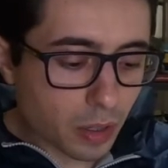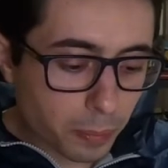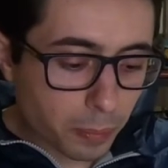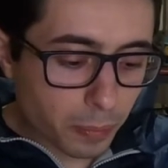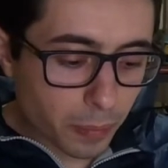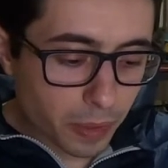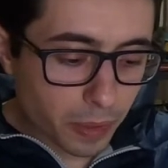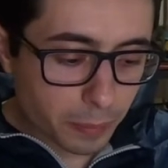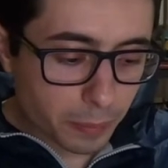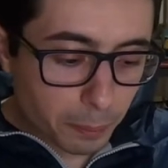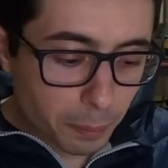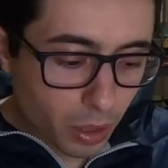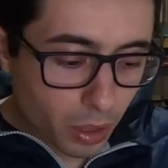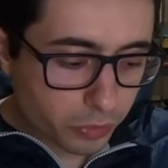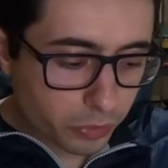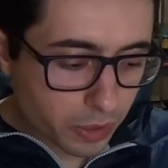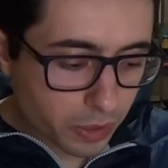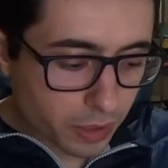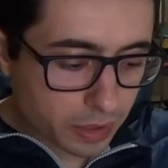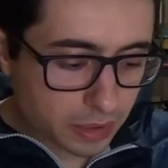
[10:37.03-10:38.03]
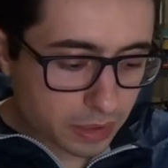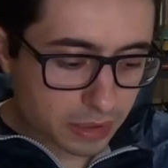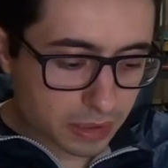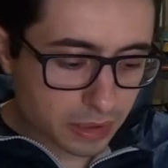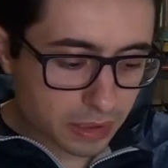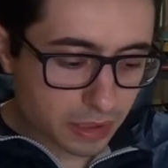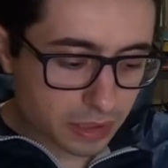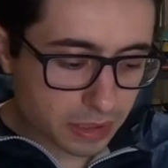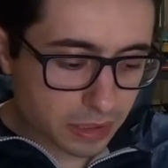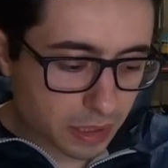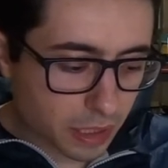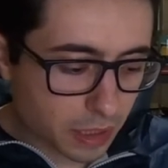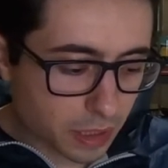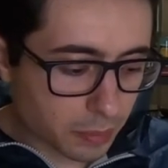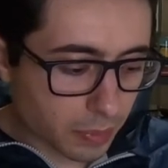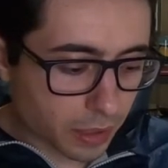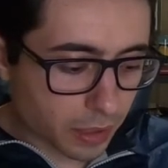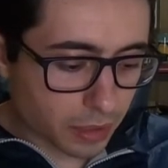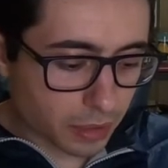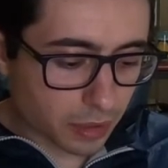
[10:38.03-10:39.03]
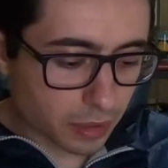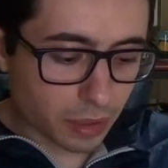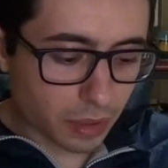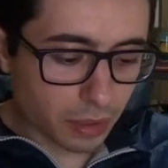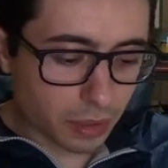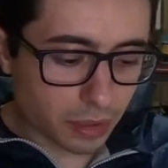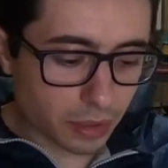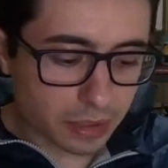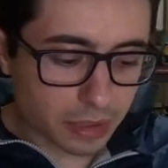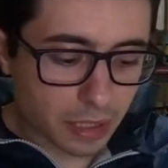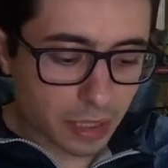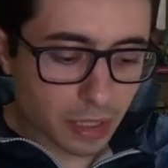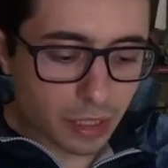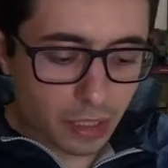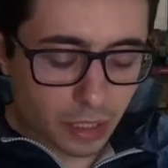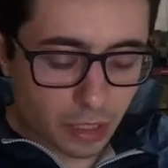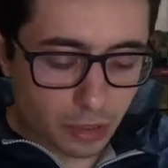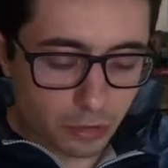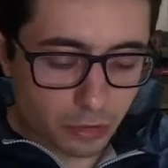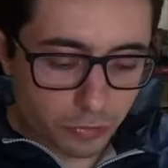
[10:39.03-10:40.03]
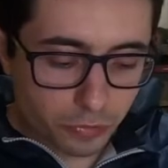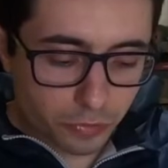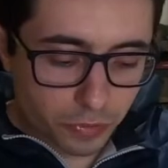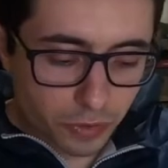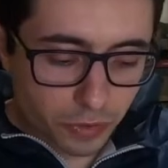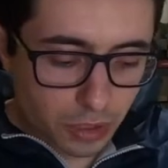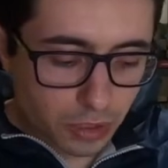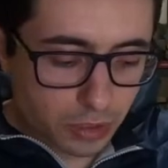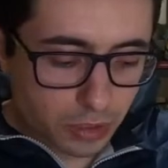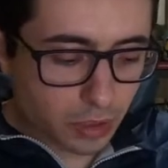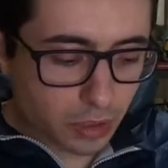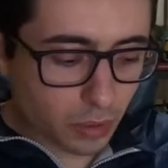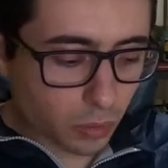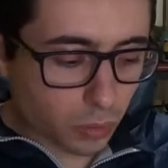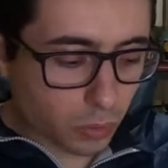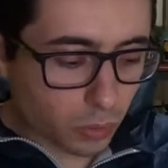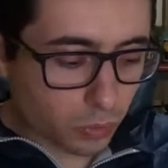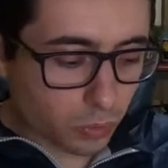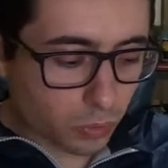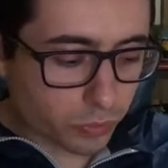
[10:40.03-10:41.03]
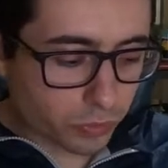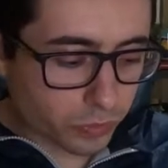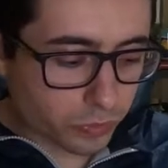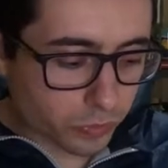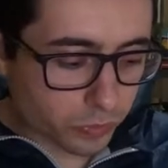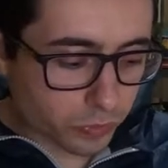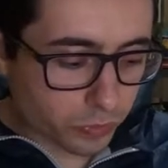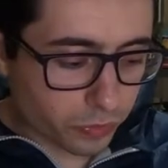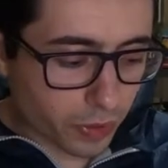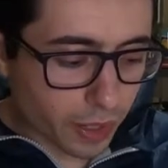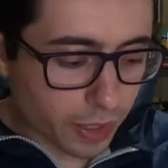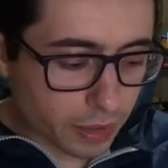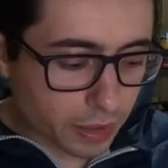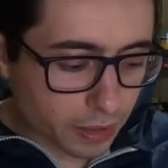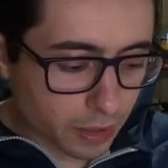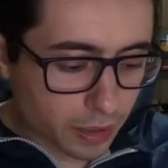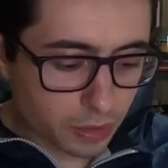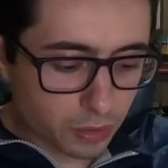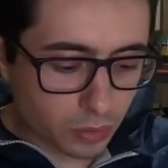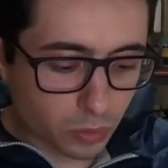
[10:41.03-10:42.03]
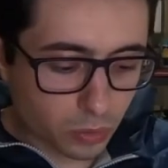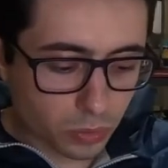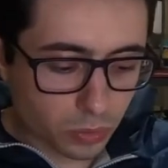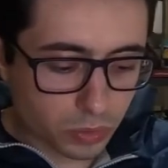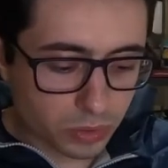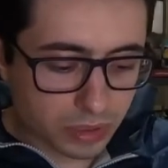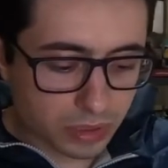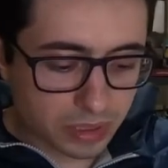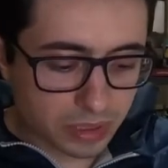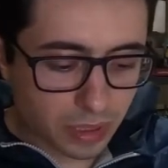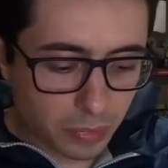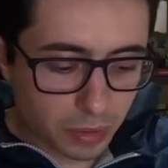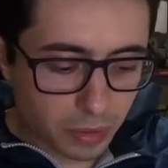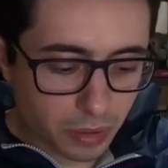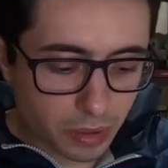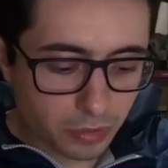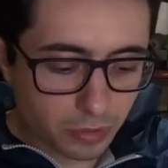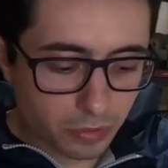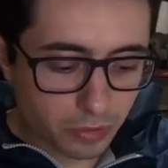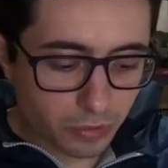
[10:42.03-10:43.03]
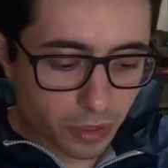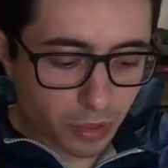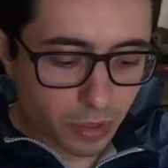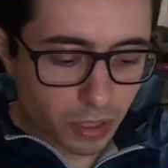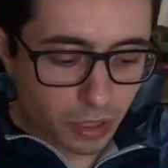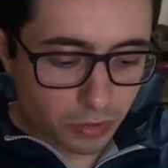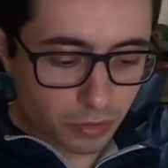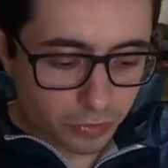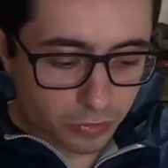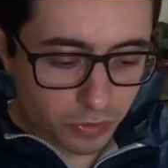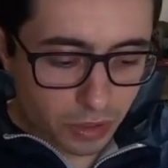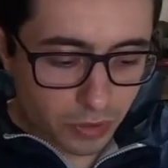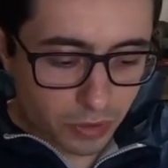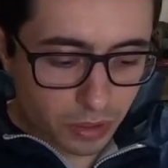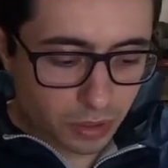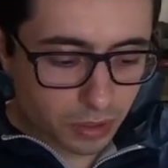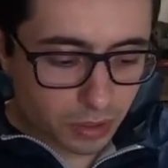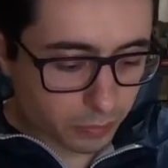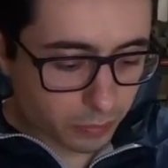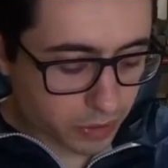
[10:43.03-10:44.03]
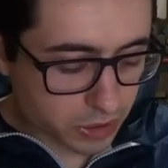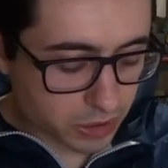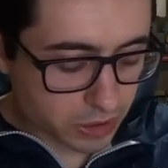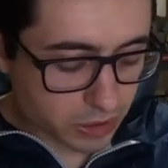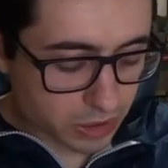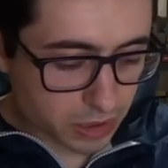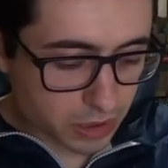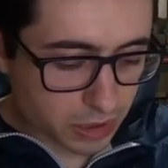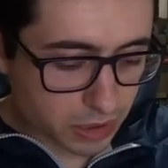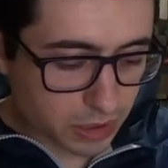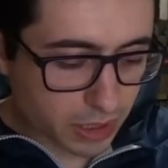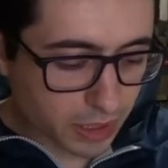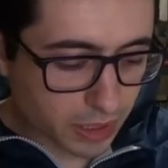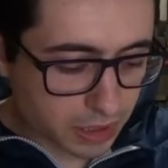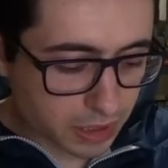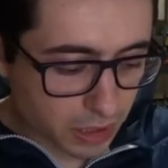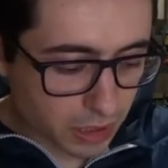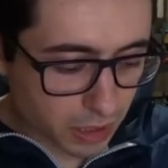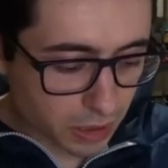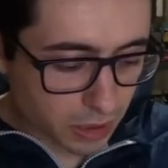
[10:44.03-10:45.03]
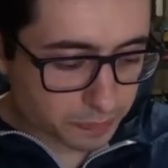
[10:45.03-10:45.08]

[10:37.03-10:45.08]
In both cases, the same, either as infinity or finite or semi-infinity, which is this case here.